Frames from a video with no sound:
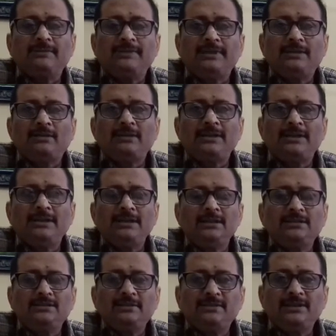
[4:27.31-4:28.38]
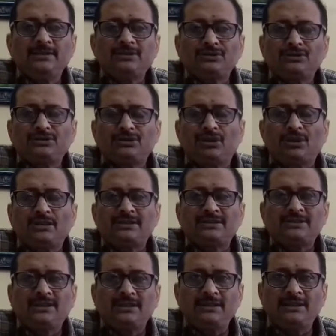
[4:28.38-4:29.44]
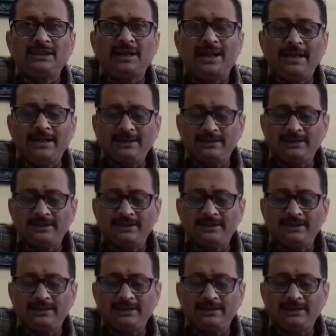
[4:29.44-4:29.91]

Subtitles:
Cretinism is short stunted height.